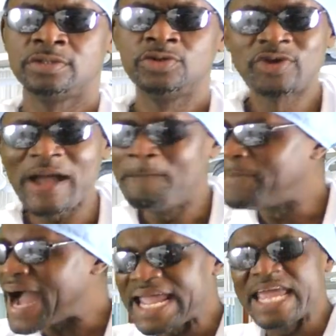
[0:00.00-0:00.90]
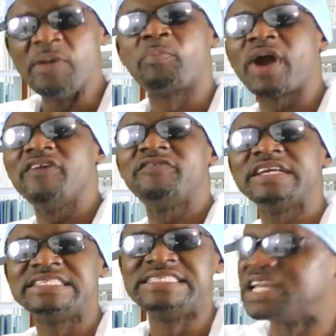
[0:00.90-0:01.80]
who can buy a
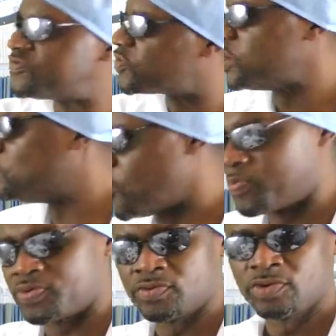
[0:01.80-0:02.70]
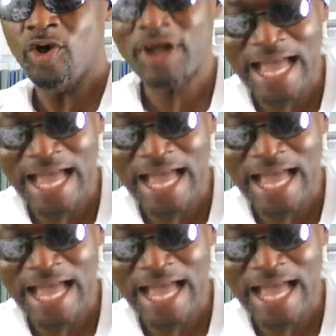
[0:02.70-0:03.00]
private jet for the Pope or